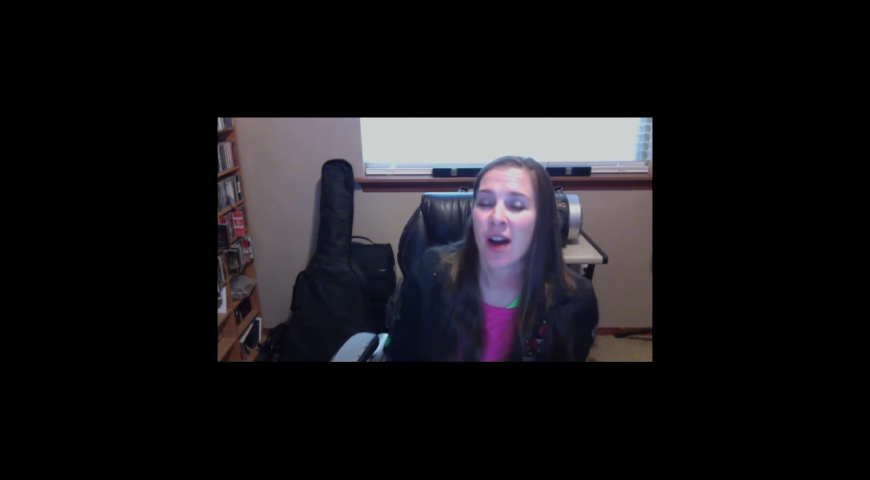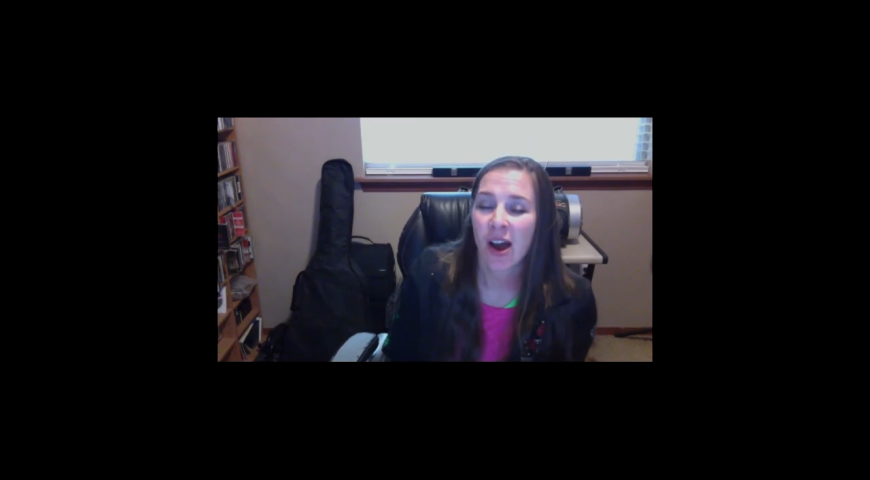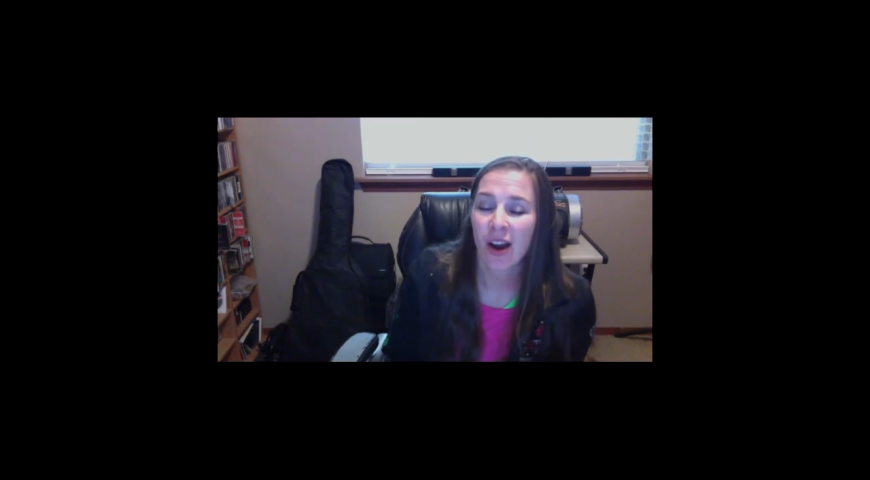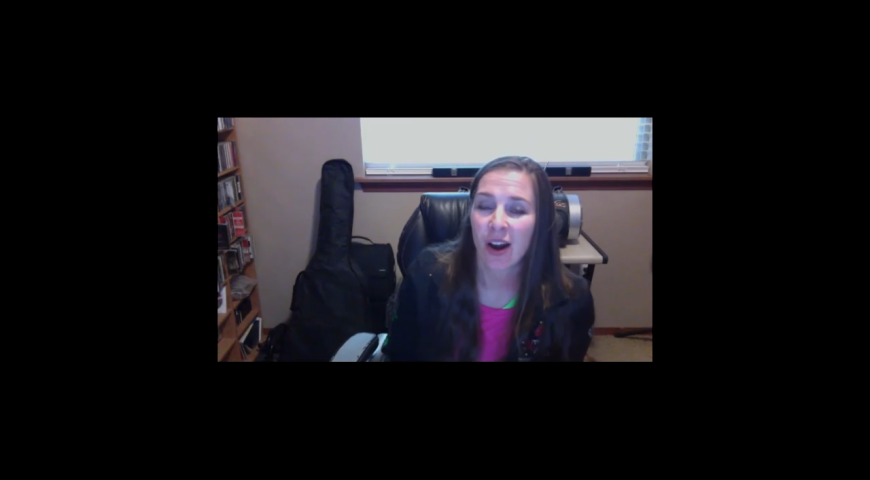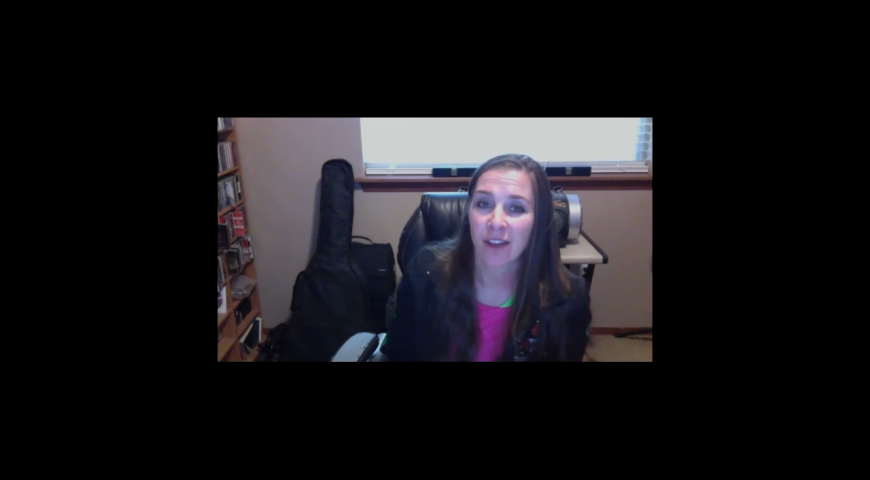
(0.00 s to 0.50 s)

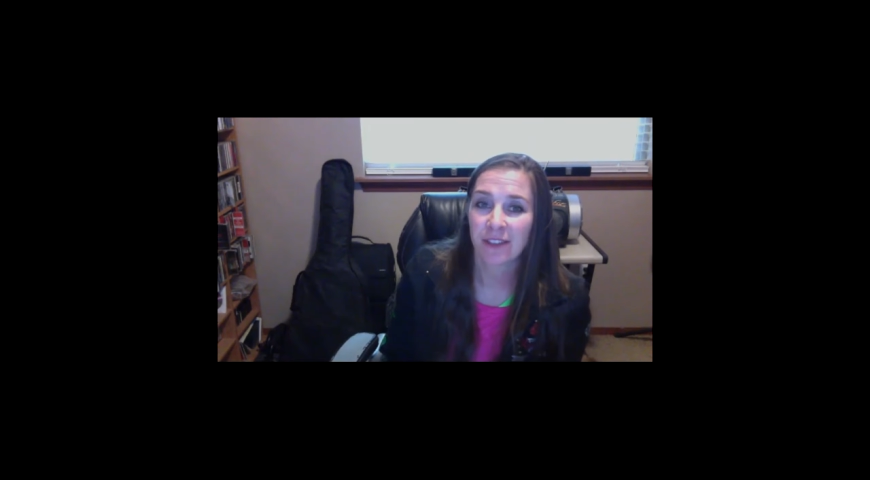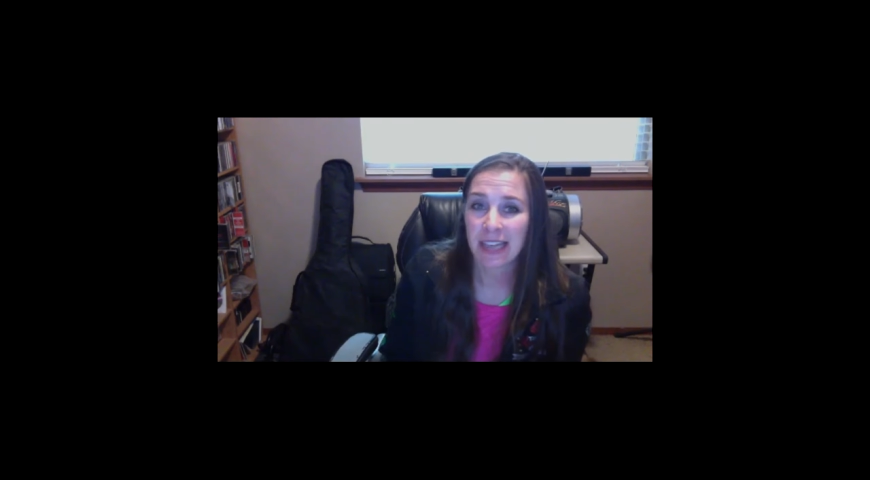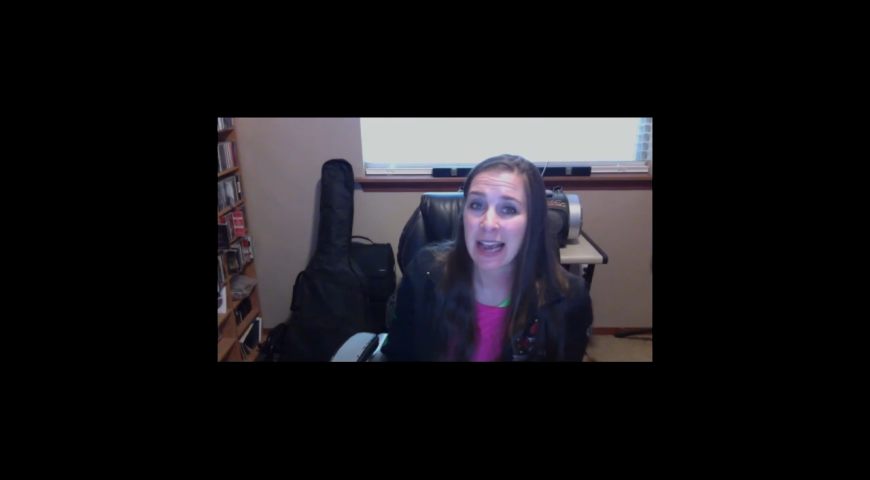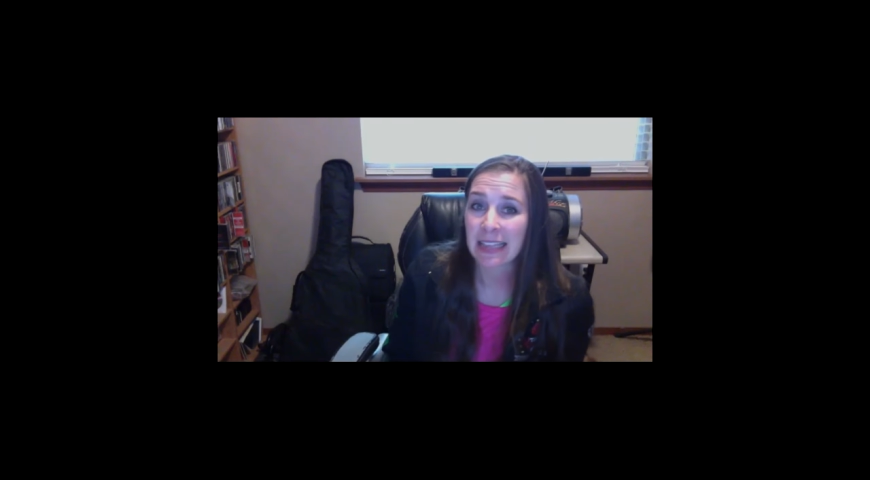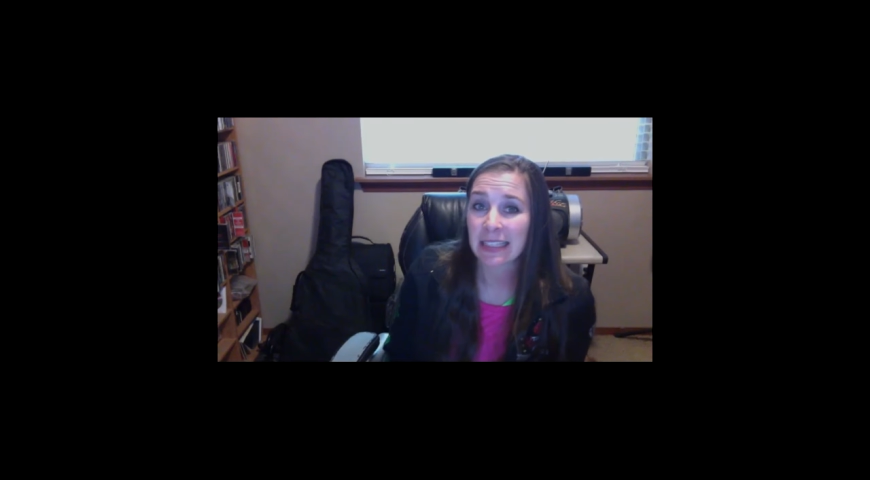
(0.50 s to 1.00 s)
are often
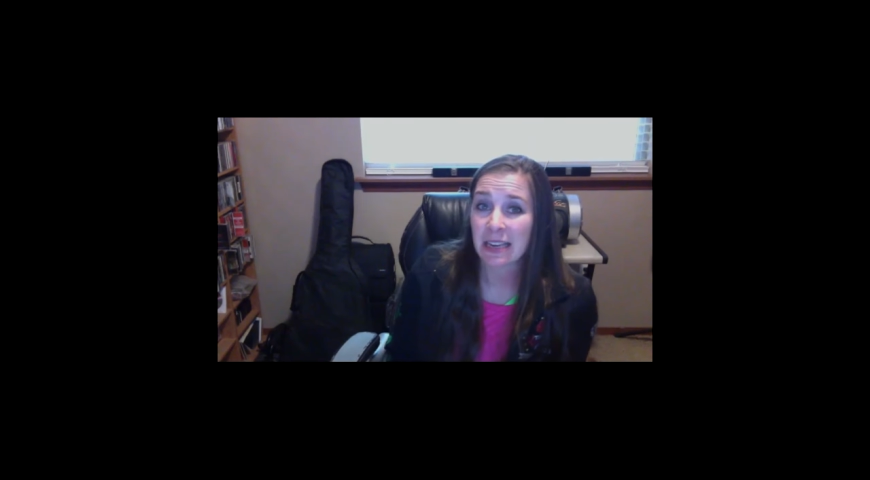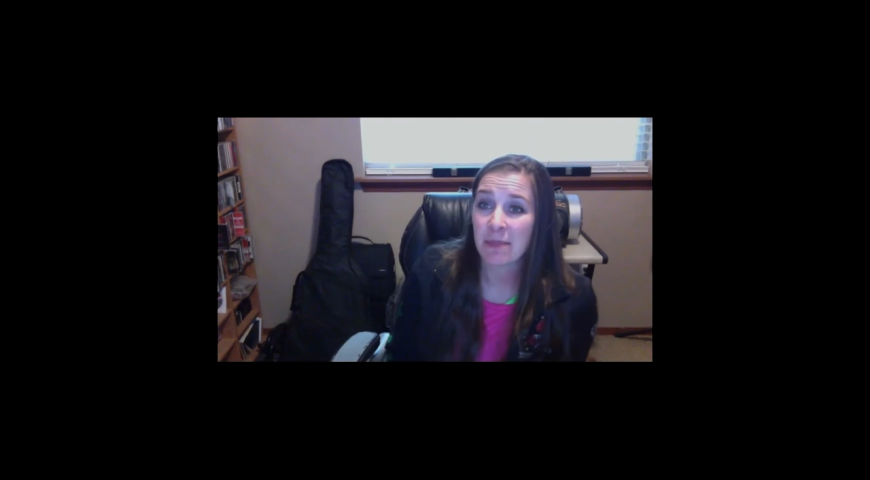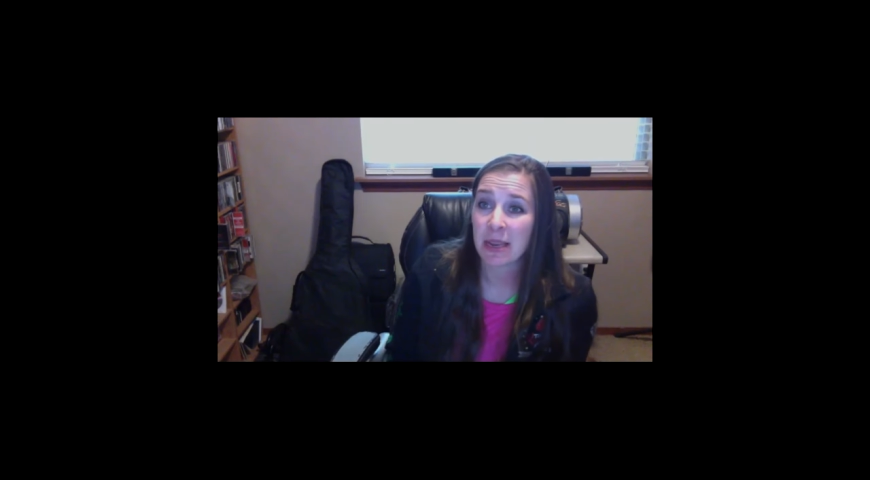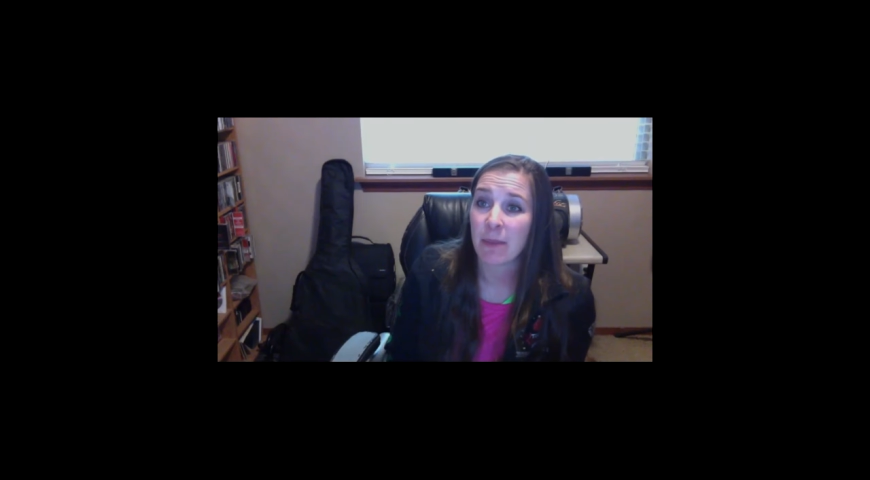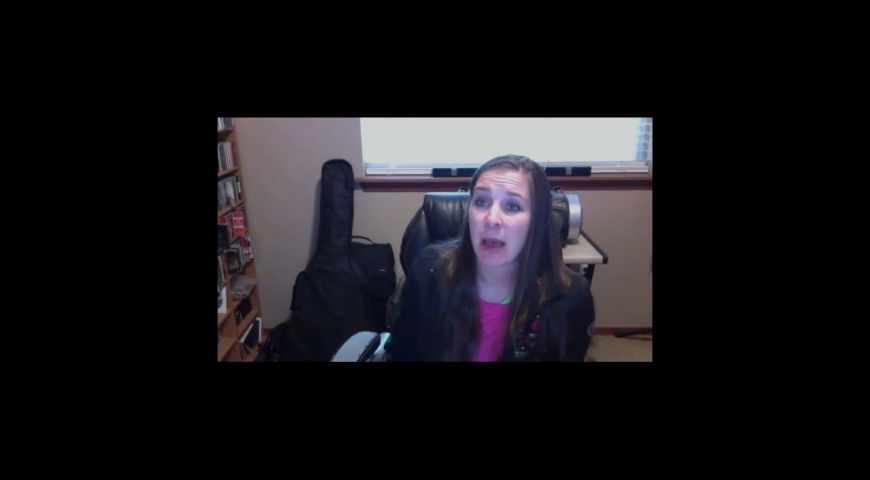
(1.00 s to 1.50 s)
asking
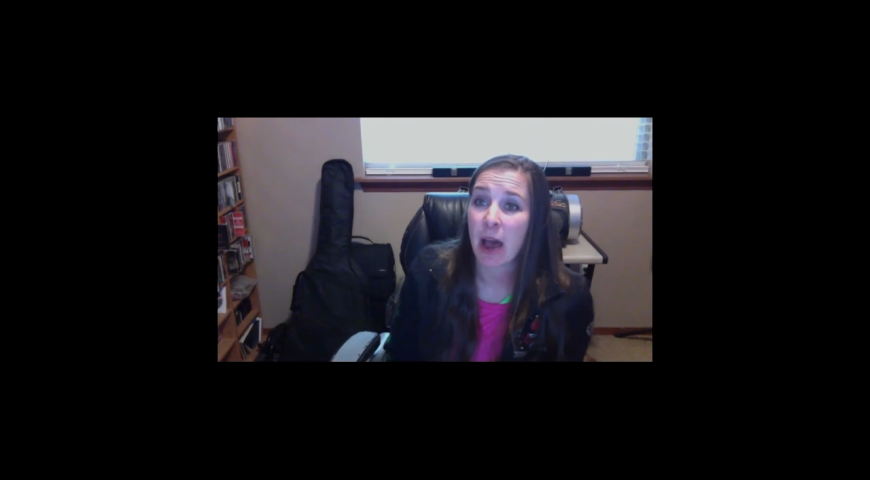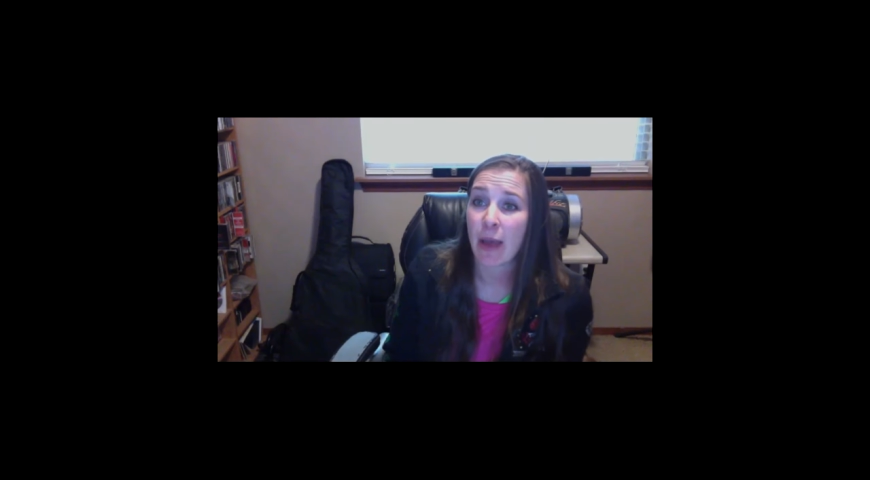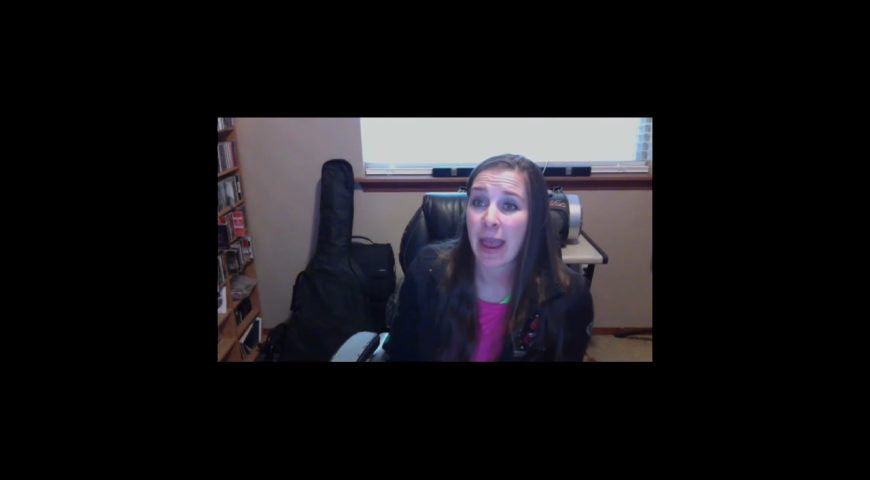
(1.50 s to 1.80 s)
me about,